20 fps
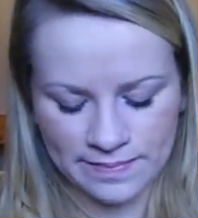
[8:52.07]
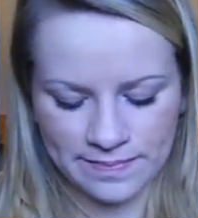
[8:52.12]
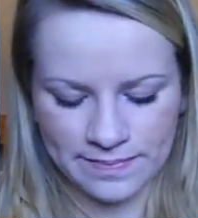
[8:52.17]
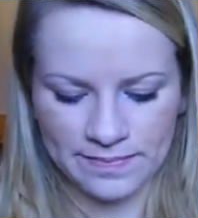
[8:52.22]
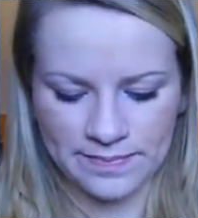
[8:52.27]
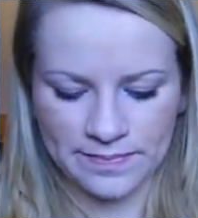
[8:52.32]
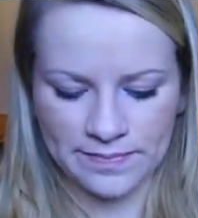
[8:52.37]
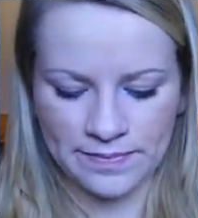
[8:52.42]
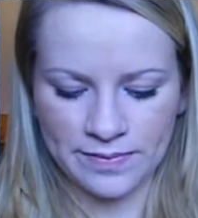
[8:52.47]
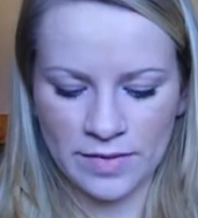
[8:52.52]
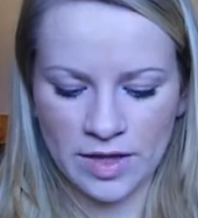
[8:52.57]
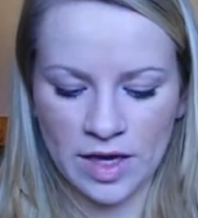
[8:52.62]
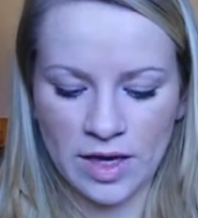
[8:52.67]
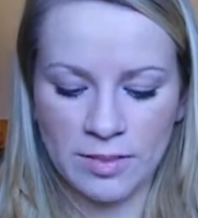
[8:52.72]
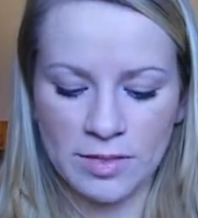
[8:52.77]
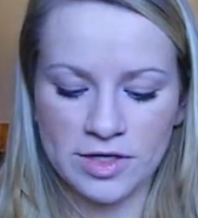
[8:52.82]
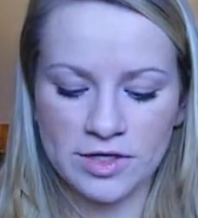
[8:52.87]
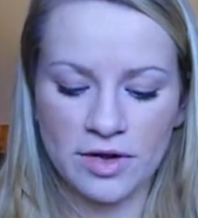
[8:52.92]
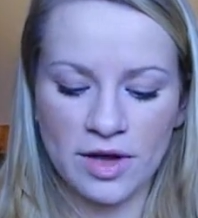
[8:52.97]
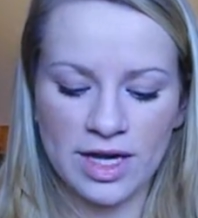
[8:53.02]

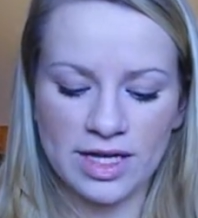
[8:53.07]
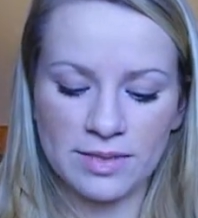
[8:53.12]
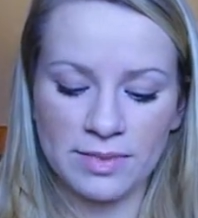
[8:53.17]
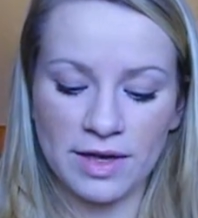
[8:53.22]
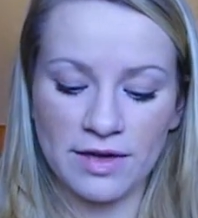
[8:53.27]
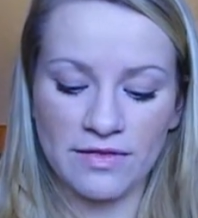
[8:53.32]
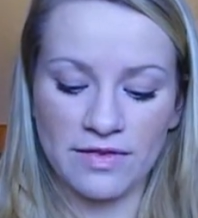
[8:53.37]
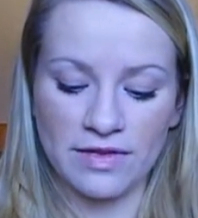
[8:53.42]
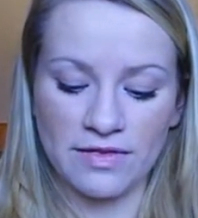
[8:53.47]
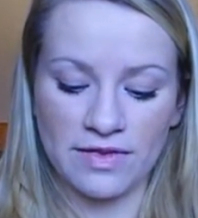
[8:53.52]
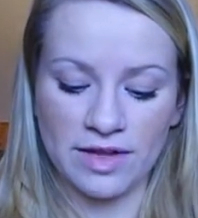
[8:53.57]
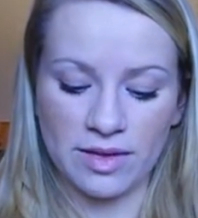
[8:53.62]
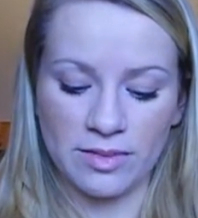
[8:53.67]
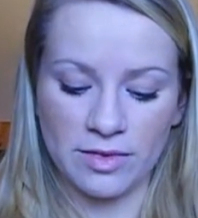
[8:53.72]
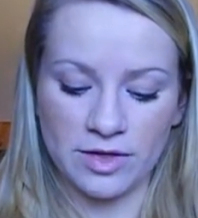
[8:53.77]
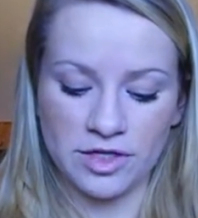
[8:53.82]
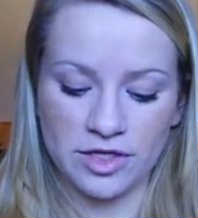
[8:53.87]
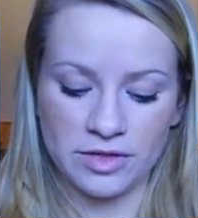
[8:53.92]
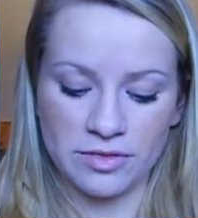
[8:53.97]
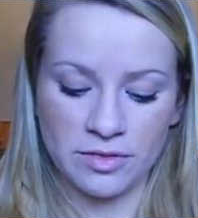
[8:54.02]
But it's got SPF
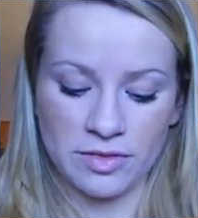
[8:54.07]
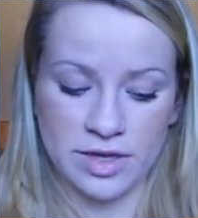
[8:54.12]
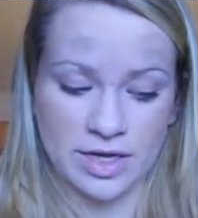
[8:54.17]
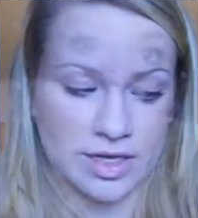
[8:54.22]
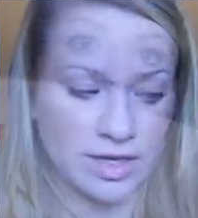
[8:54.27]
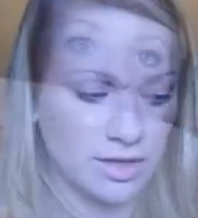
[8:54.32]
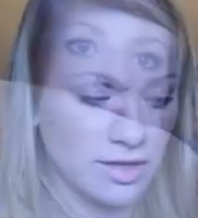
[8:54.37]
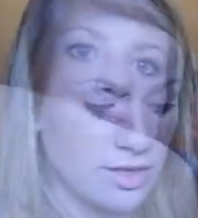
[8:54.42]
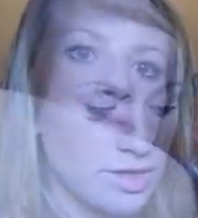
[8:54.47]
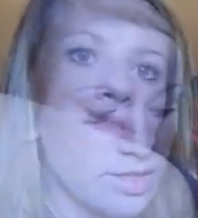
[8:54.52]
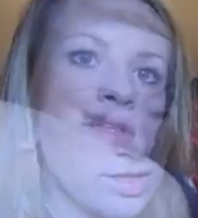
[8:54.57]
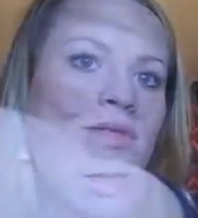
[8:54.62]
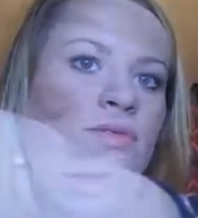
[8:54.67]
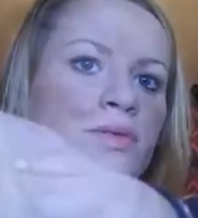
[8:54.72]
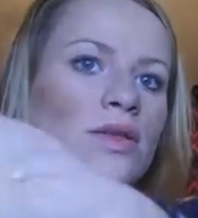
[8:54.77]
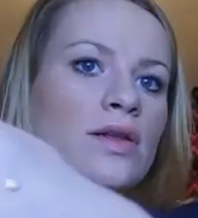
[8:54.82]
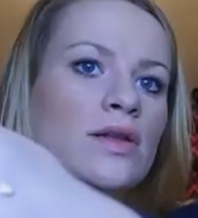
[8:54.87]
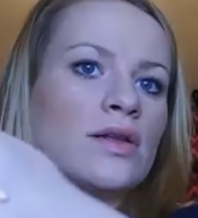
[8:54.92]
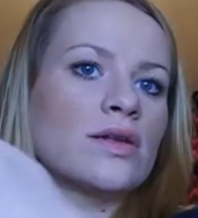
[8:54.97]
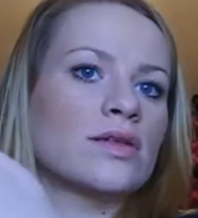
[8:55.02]
15, which is really good.
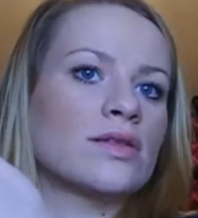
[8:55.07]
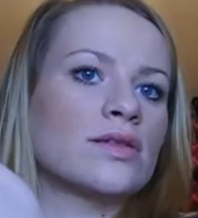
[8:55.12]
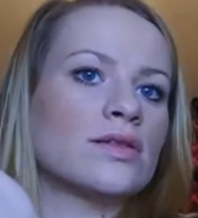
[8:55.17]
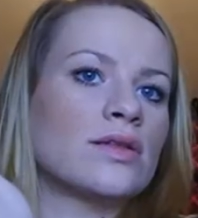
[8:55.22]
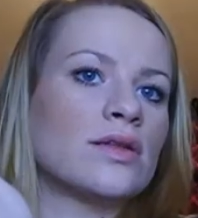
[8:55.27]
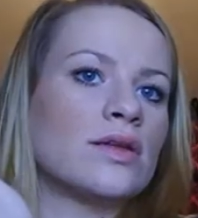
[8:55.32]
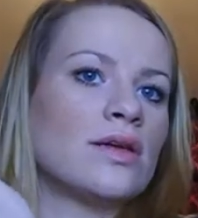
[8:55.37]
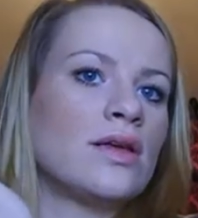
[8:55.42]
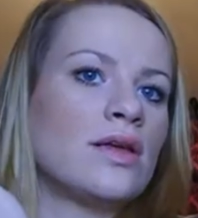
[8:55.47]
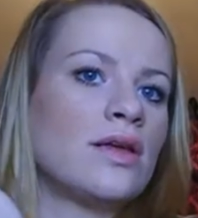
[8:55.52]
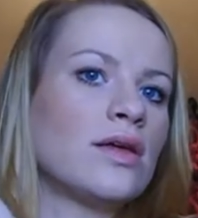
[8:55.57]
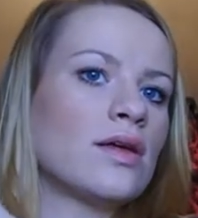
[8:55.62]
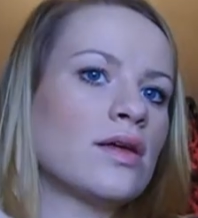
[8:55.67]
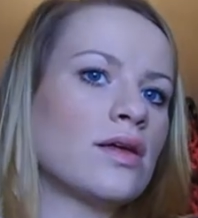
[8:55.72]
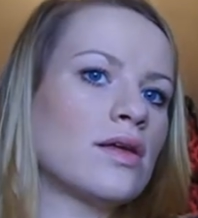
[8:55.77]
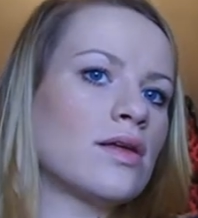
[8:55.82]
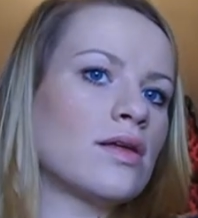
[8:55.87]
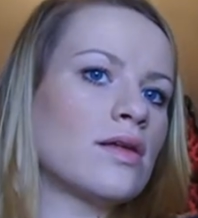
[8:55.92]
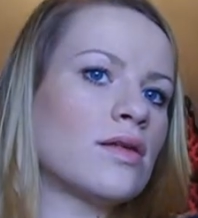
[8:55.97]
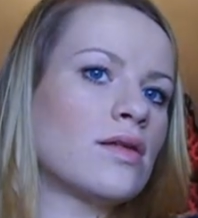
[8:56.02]
That's what it looks like.
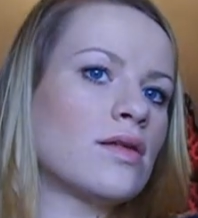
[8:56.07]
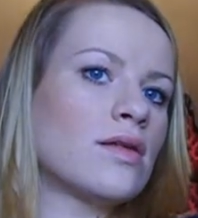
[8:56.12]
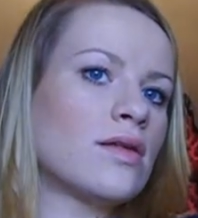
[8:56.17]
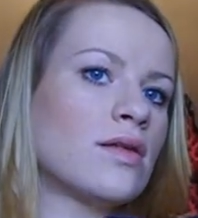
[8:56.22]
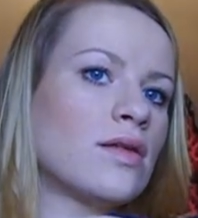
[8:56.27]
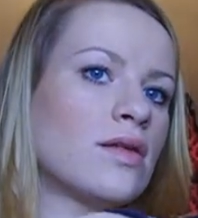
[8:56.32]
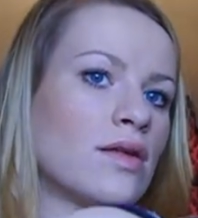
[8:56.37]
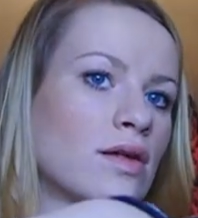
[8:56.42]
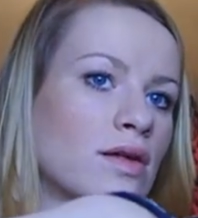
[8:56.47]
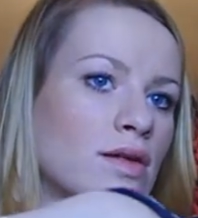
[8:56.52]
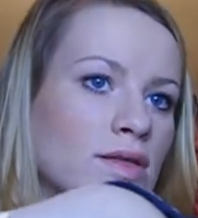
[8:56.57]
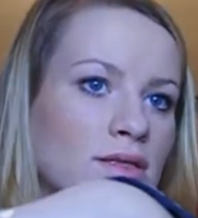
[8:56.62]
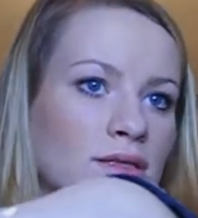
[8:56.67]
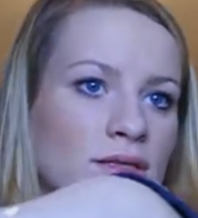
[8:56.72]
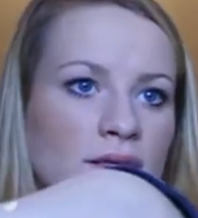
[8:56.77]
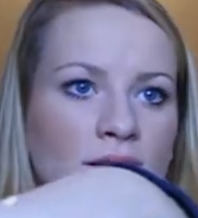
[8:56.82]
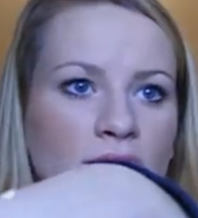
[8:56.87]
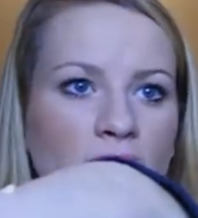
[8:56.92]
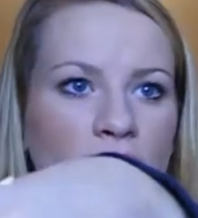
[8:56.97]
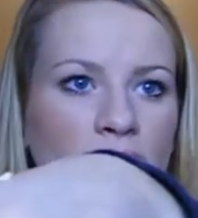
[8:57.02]
You
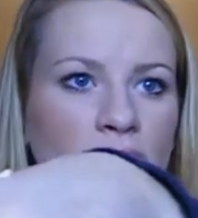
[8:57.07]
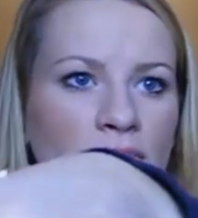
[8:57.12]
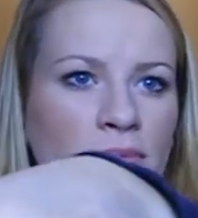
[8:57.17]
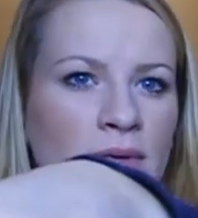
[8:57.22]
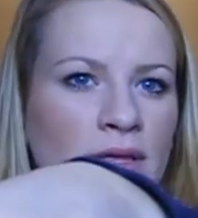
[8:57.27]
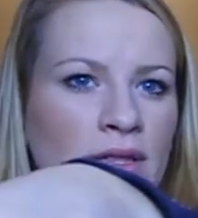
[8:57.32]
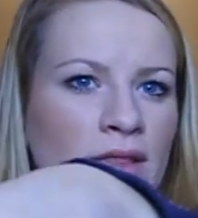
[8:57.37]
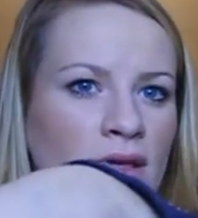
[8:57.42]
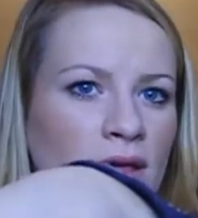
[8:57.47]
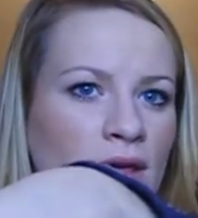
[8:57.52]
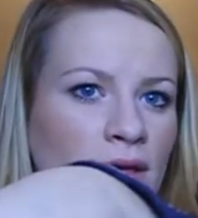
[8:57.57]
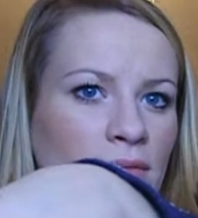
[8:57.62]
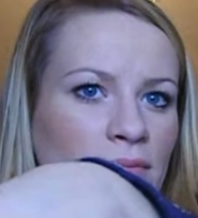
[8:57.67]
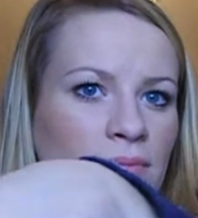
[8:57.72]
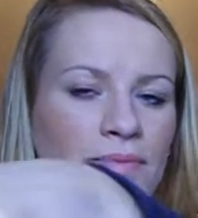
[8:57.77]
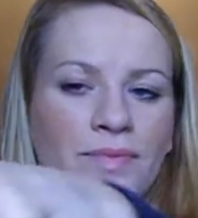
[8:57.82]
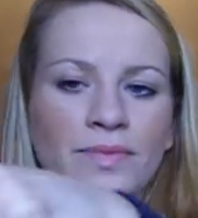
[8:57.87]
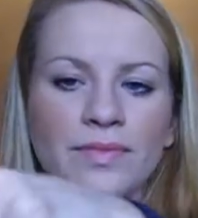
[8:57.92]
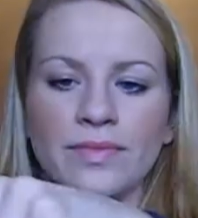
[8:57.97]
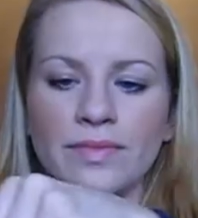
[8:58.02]
can see that little bit there.